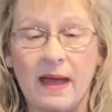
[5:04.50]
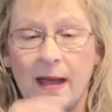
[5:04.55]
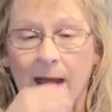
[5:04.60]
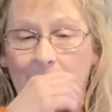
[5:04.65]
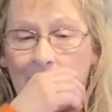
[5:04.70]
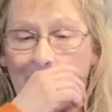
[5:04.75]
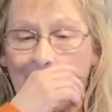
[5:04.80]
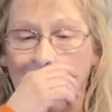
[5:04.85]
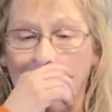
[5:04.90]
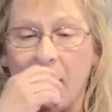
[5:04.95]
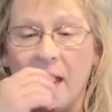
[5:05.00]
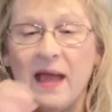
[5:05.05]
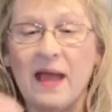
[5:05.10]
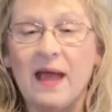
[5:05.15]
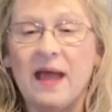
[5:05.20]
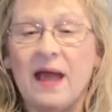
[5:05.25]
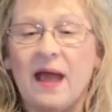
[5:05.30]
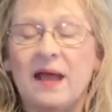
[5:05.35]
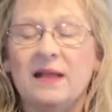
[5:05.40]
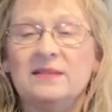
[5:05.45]
bag.
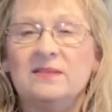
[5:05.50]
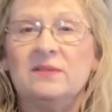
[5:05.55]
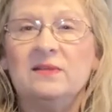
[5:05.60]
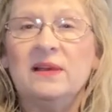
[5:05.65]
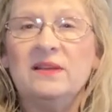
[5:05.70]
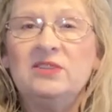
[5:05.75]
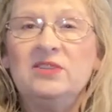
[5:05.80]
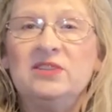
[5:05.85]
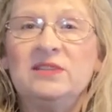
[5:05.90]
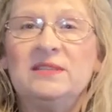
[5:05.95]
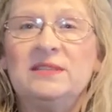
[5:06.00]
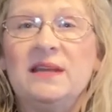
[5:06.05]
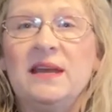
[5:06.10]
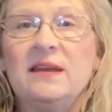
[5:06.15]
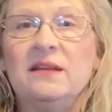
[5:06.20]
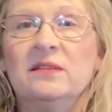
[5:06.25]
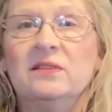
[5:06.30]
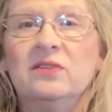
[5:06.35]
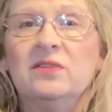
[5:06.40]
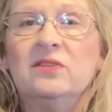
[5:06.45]
And so let's just
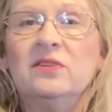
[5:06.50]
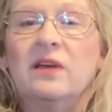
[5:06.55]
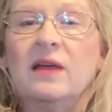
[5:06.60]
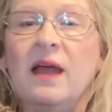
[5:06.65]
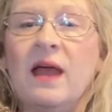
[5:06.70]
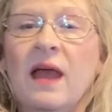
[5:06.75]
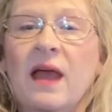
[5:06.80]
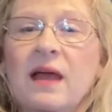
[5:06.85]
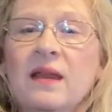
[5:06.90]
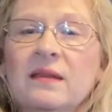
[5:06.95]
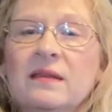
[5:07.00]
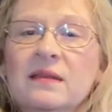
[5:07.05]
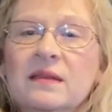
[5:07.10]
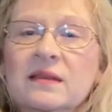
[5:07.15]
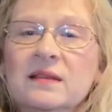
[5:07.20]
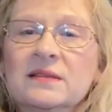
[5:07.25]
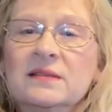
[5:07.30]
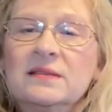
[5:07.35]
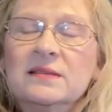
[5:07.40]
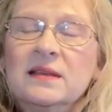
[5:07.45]
take a look at
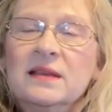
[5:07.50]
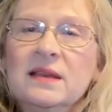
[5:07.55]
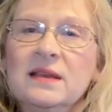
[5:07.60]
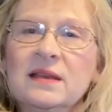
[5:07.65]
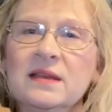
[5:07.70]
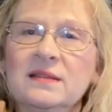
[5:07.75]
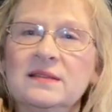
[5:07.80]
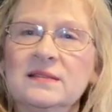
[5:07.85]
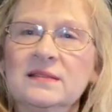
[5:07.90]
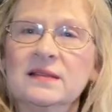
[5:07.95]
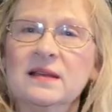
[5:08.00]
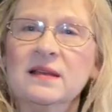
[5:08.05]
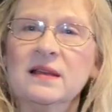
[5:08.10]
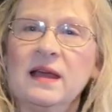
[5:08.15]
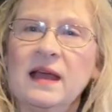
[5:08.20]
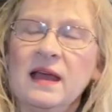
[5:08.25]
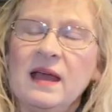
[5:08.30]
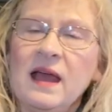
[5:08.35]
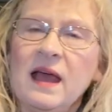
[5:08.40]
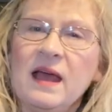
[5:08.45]
this. It's
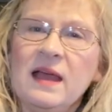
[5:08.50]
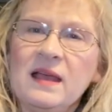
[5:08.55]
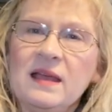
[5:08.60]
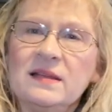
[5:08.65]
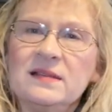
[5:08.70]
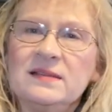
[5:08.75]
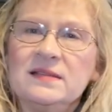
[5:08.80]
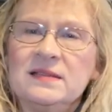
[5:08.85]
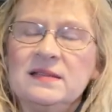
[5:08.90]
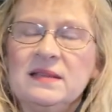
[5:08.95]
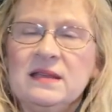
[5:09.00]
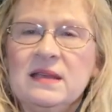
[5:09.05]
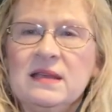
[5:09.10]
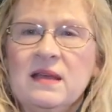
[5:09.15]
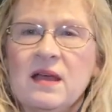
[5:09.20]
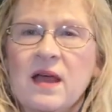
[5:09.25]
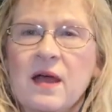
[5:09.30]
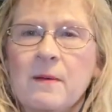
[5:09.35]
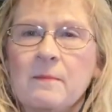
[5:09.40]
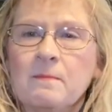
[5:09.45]
it's
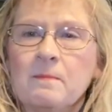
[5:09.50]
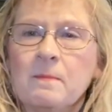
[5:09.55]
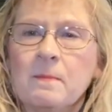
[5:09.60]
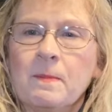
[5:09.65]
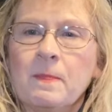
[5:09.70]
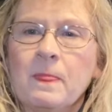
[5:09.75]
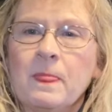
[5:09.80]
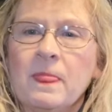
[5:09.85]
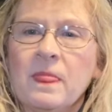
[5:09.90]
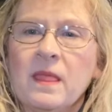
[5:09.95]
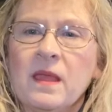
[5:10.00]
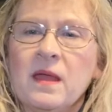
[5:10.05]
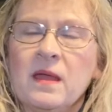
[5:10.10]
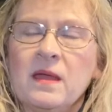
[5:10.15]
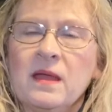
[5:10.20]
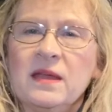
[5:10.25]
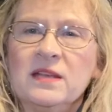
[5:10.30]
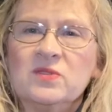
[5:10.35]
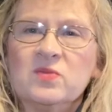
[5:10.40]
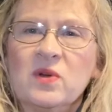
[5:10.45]
the um,
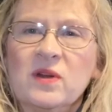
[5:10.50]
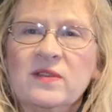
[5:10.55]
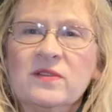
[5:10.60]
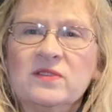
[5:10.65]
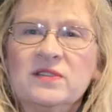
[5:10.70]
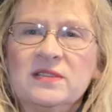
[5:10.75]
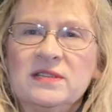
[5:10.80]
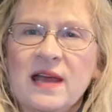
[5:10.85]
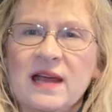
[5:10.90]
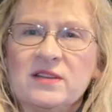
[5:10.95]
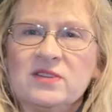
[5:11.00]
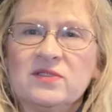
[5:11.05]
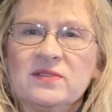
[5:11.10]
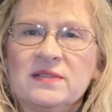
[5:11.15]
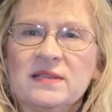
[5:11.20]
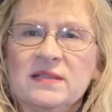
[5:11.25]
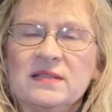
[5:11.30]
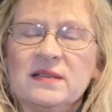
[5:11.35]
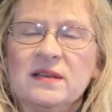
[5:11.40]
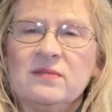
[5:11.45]
it's one of their
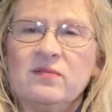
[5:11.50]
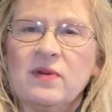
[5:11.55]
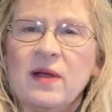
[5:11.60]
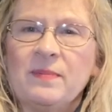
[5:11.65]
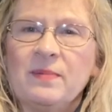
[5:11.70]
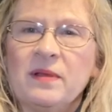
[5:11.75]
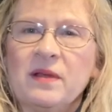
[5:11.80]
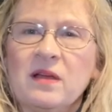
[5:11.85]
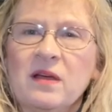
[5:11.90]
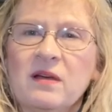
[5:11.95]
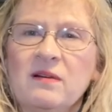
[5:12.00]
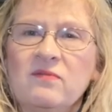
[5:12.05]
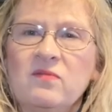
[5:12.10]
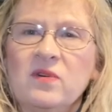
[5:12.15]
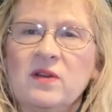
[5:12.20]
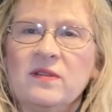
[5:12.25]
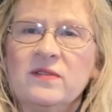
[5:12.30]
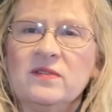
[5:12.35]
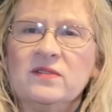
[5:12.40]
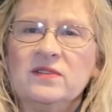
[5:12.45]
satchels. It's a replica of
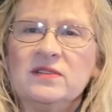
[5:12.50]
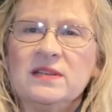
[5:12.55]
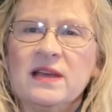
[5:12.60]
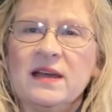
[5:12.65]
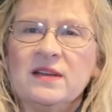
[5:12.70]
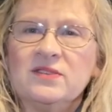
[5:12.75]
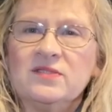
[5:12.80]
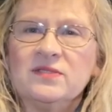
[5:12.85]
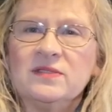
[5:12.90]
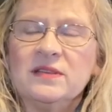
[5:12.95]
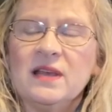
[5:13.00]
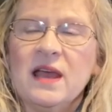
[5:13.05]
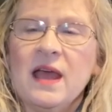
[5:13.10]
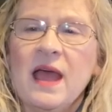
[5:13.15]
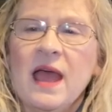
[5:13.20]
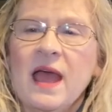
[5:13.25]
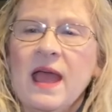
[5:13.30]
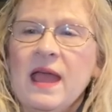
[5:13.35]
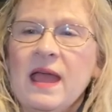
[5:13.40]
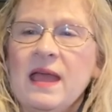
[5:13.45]
one of their satchels.
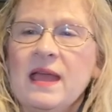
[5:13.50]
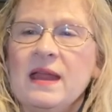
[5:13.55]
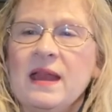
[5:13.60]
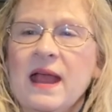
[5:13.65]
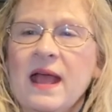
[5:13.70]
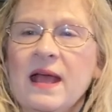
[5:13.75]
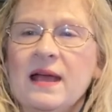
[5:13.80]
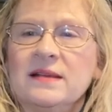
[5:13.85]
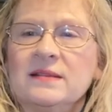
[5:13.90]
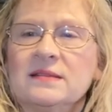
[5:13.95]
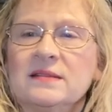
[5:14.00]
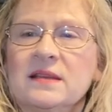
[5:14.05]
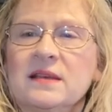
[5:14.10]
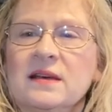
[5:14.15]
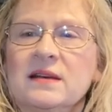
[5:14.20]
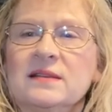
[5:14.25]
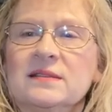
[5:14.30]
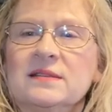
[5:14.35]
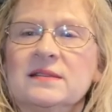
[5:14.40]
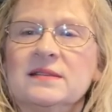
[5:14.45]
It has
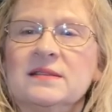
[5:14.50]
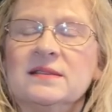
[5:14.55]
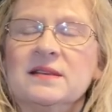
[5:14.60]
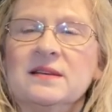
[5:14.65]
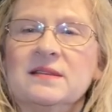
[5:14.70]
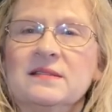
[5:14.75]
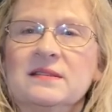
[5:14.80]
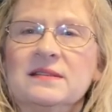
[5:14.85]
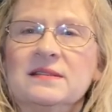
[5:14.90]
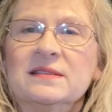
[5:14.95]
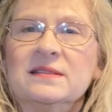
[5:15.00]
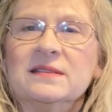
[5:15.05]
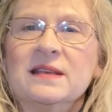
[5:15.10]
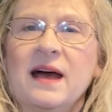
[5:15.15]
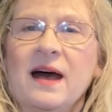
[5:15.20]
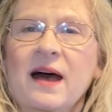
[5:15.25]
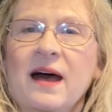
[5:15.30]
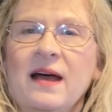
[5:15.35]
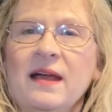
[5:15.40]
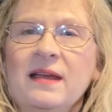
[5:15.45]
gussets on the
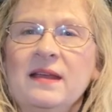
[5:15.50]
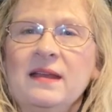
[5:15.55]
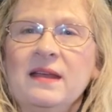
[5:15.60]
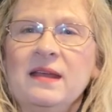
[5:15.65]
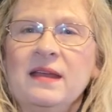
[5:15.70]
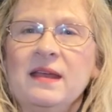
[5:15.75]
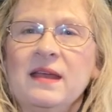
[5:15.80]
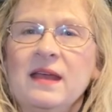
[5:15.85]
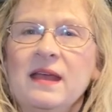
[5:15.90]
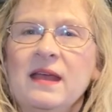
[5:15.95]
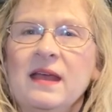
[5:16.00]
side.